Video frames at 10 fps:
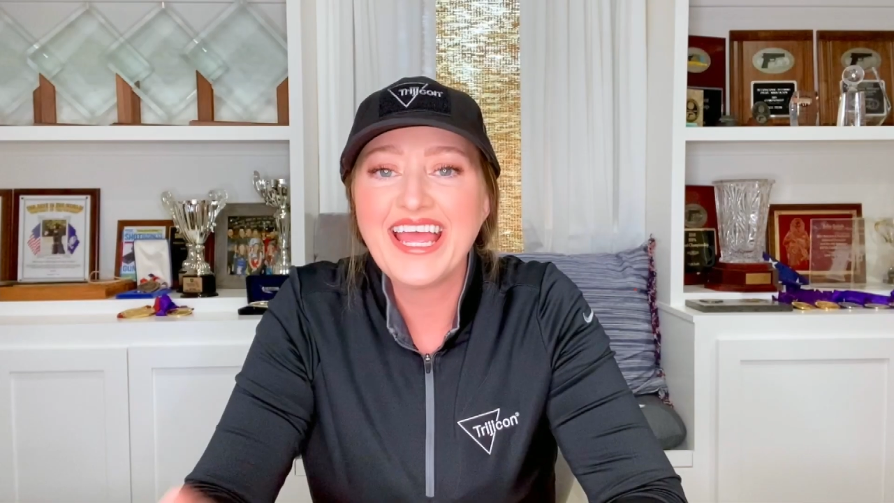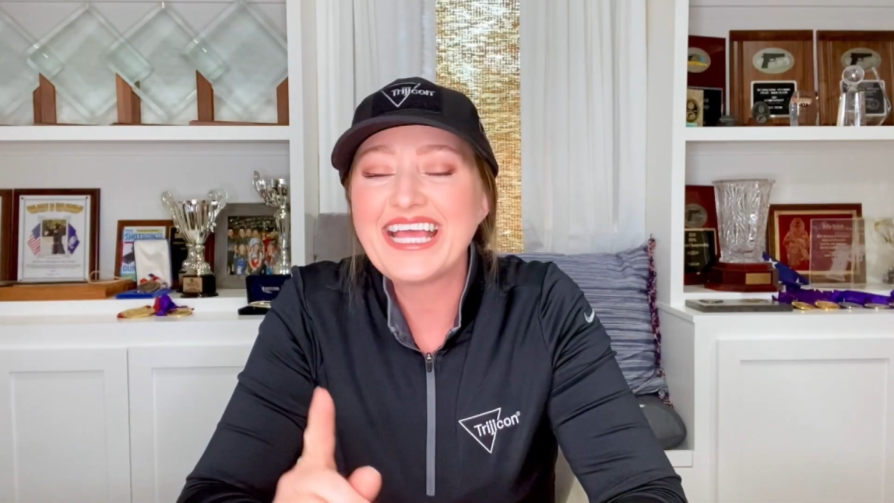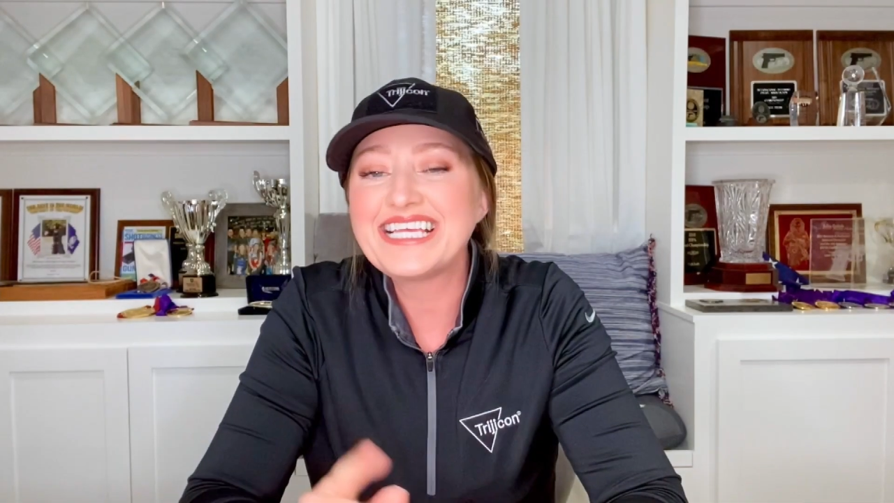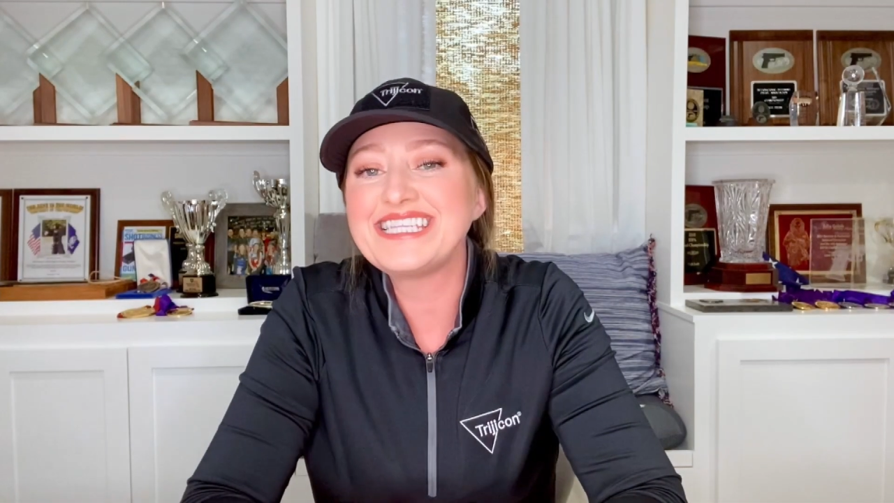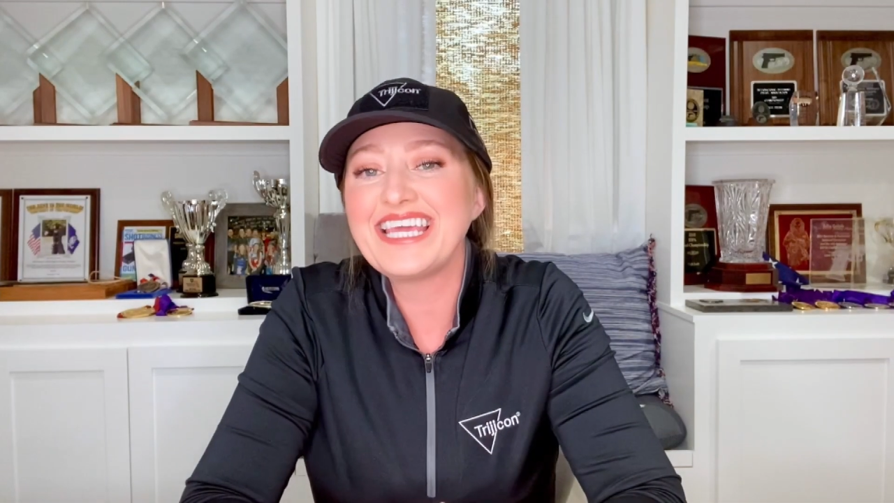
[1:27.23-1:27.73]

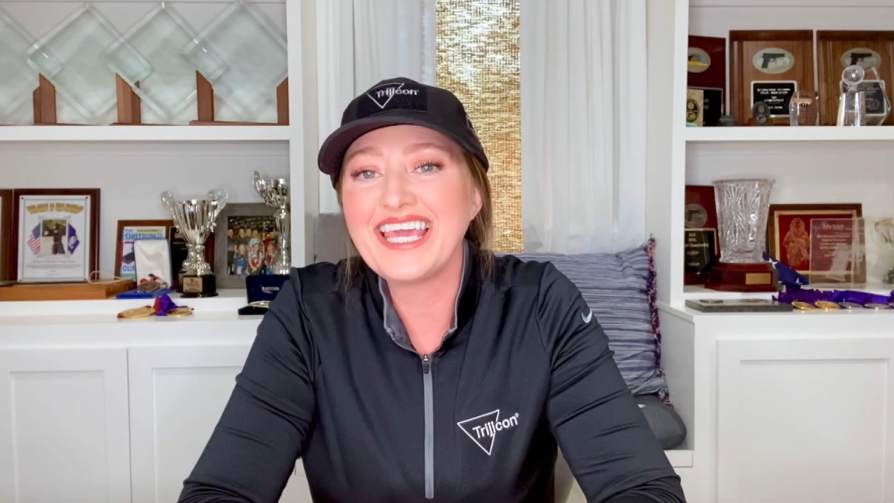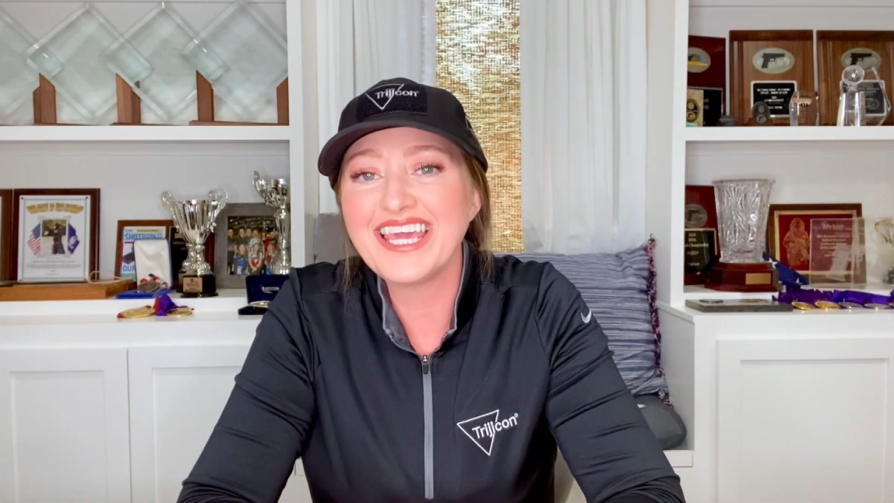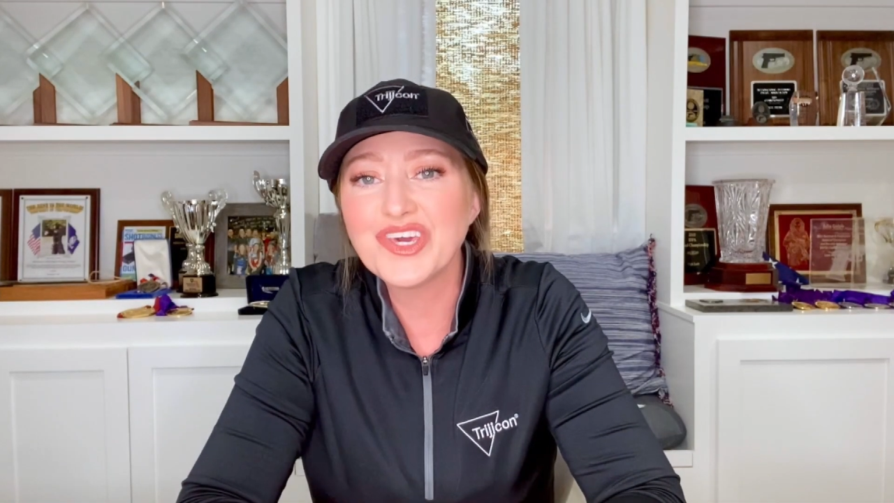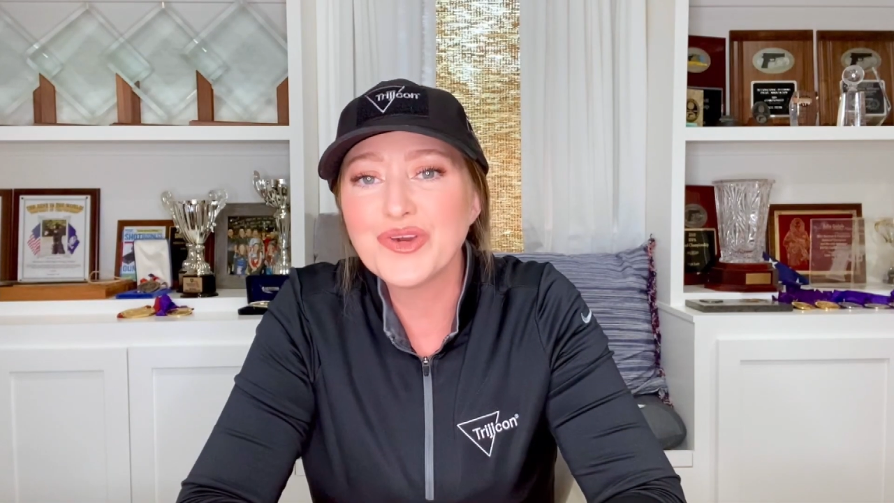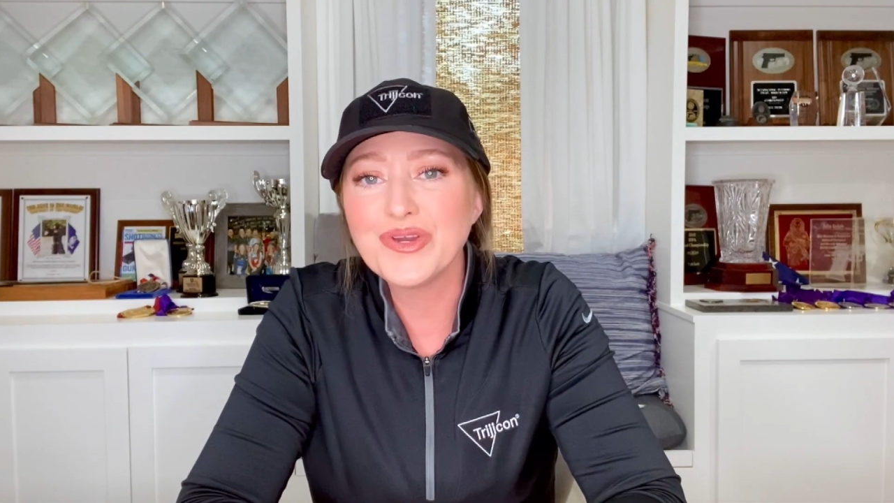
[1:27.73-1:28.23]
is the
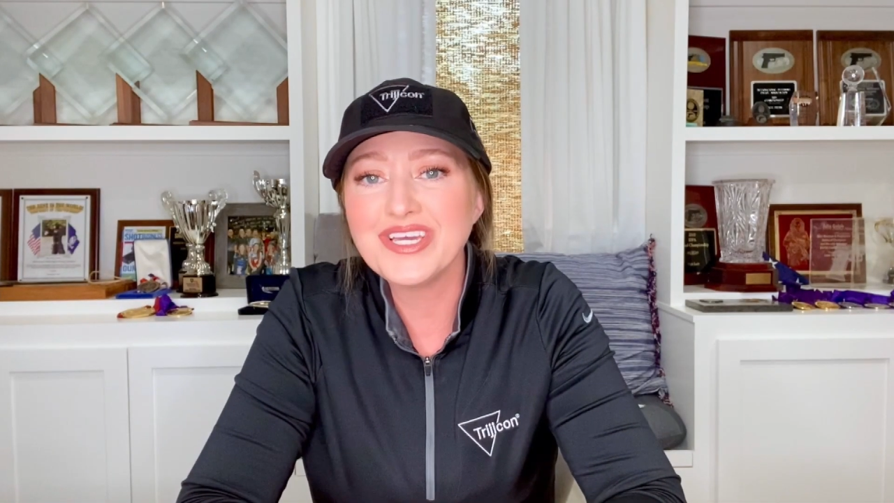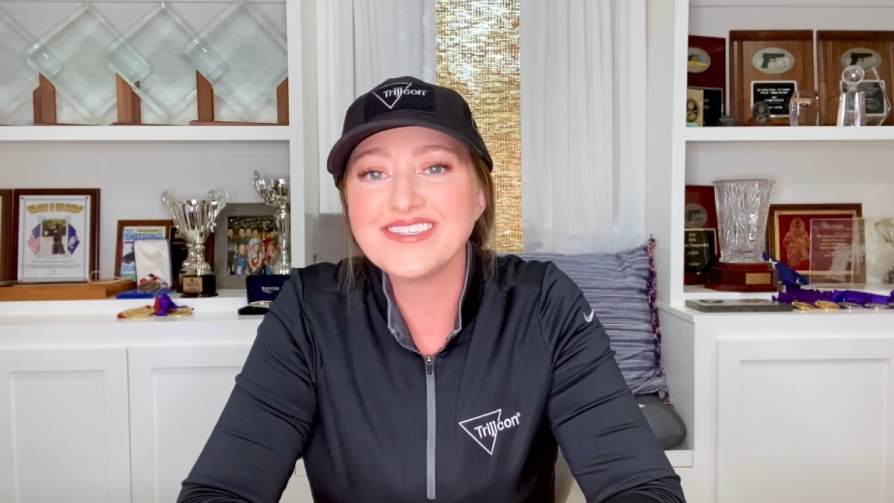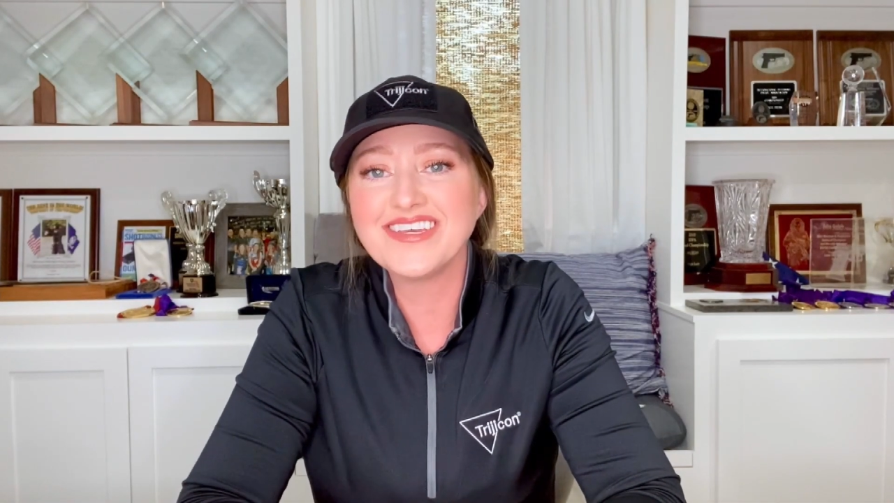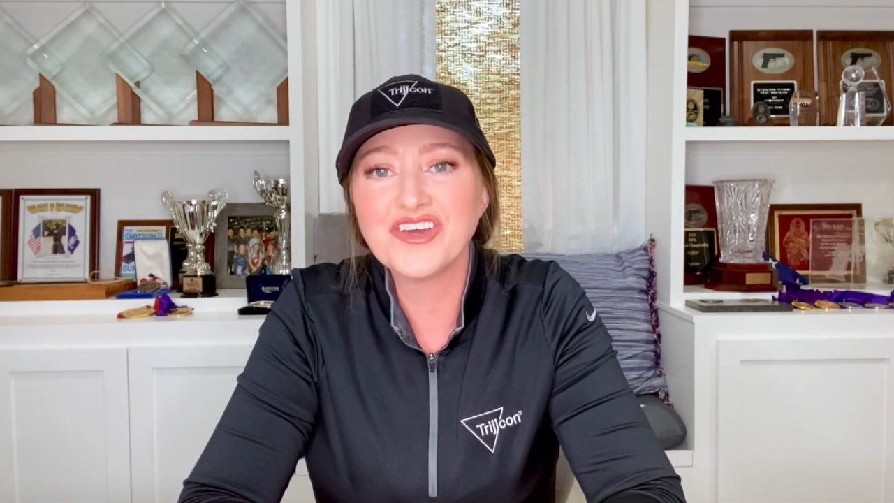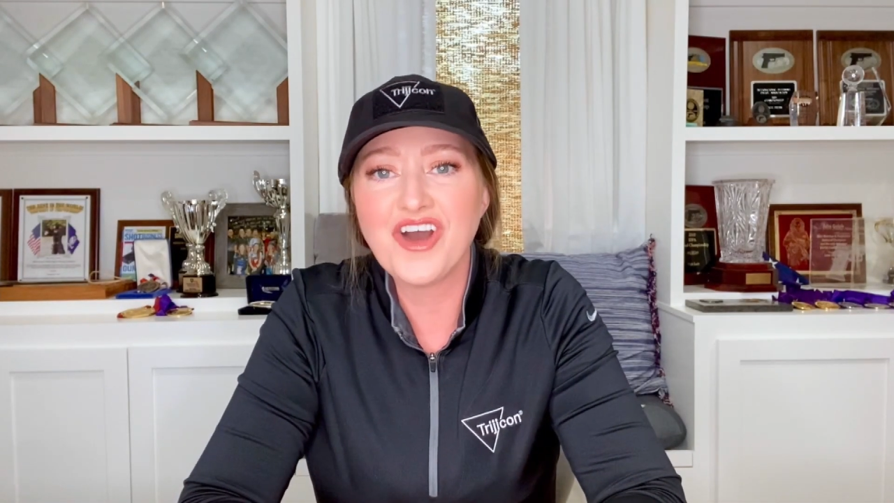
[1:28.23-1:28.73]
increase
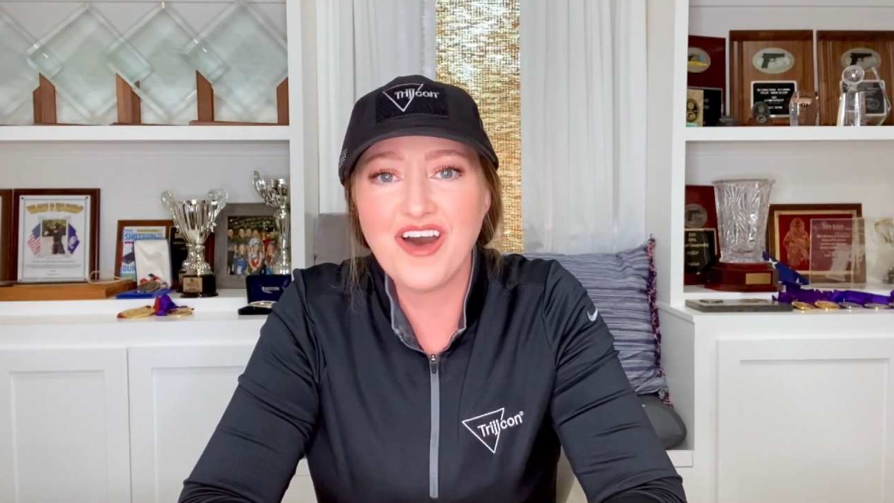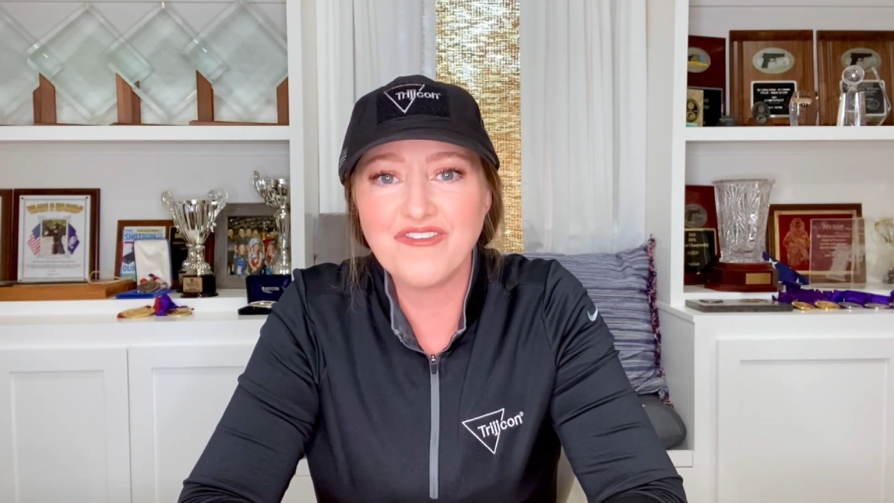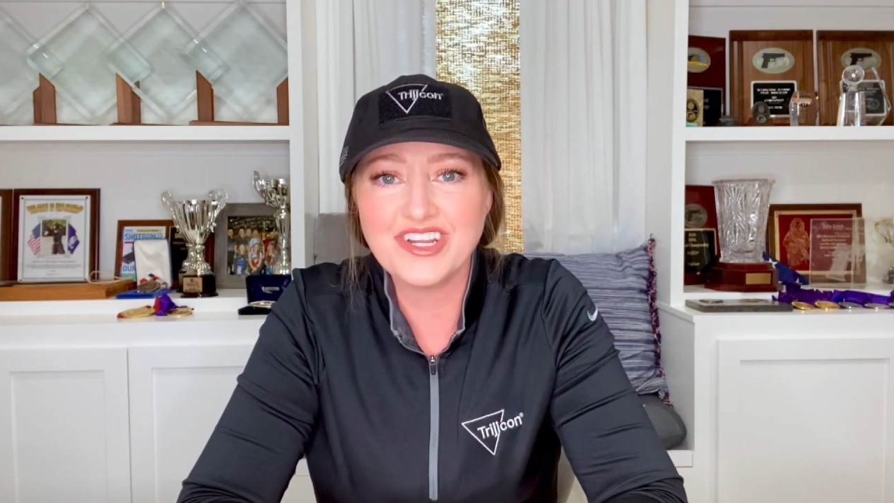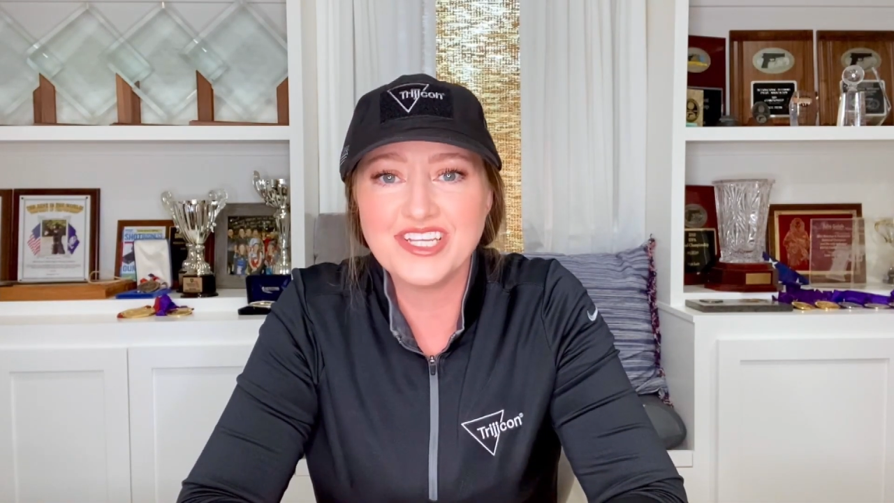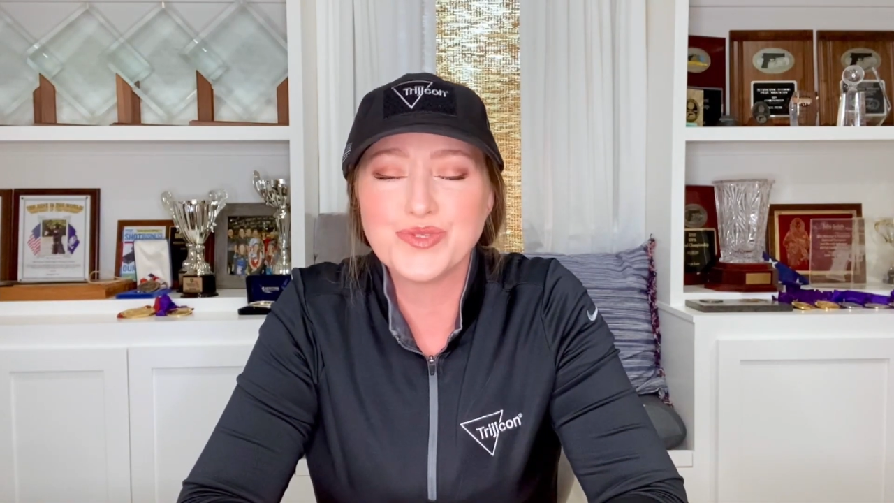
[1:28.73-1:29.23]
in
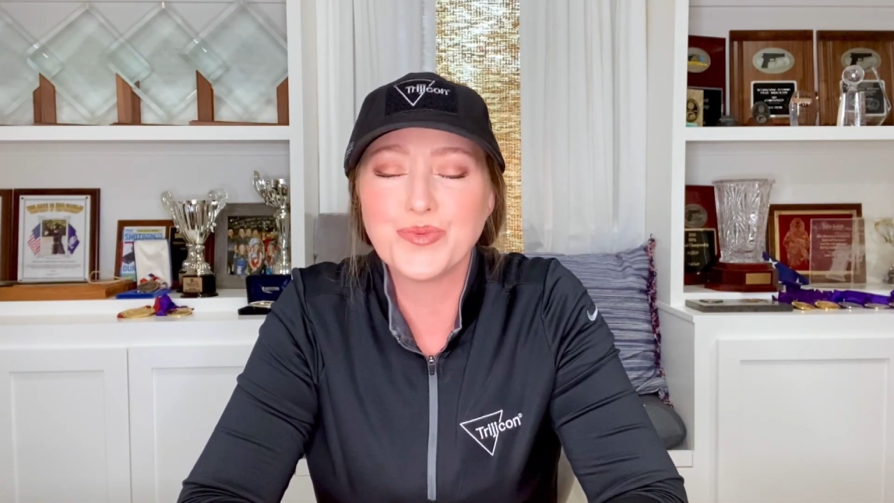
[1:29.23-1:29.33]
confidence